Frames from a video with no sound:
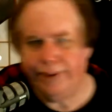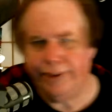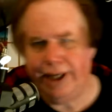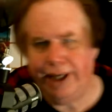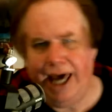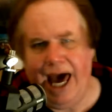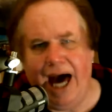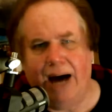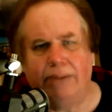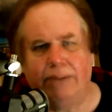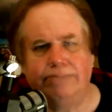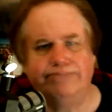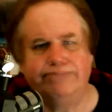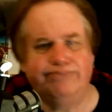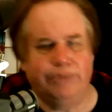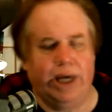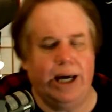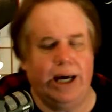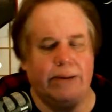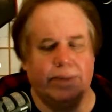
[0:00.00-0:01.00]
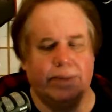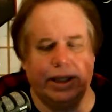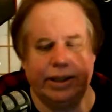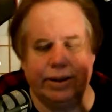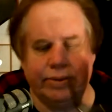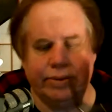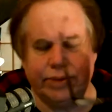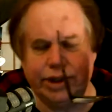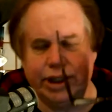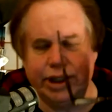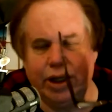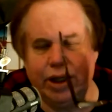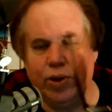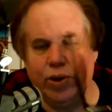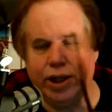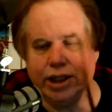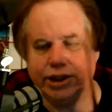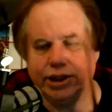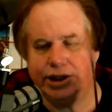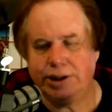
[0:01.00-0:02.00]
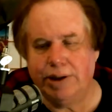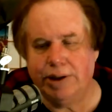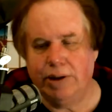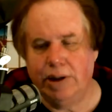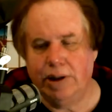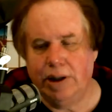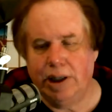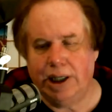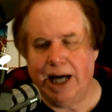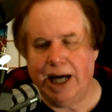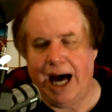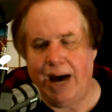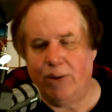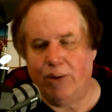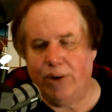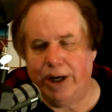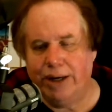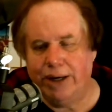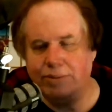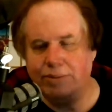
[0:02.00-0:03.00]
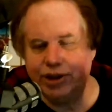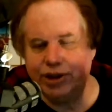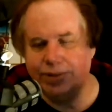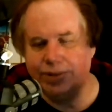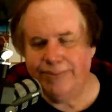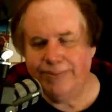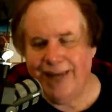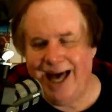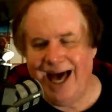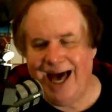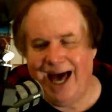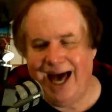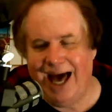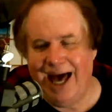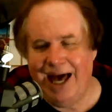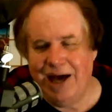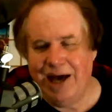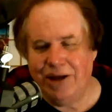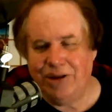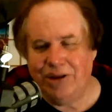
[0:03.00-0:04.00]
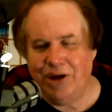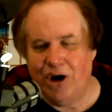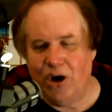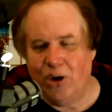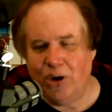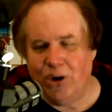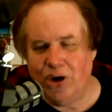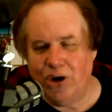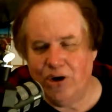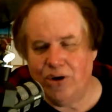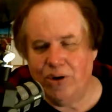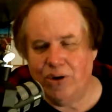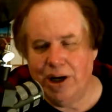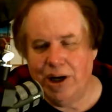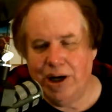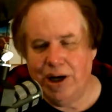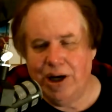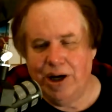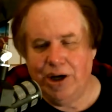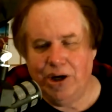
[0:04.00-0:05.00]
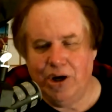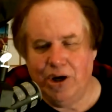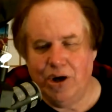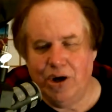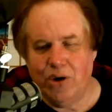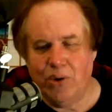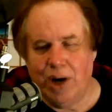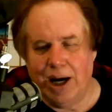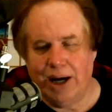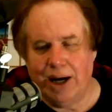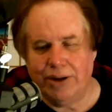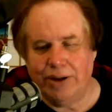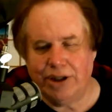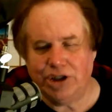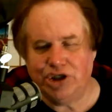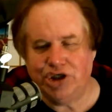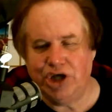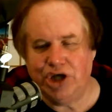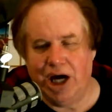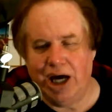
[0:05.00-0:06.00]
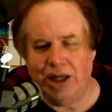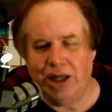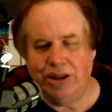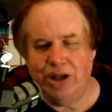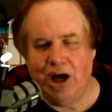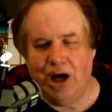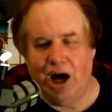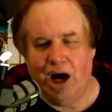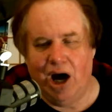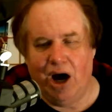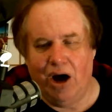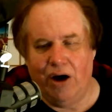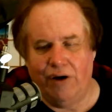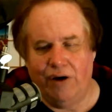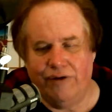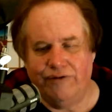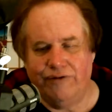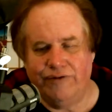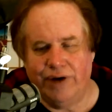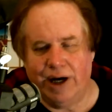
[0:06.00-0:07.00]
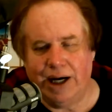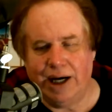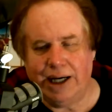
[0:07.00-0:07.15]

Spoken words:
Yeah. Yeah, man. Still with us, Guy Williams. No, you're the son of,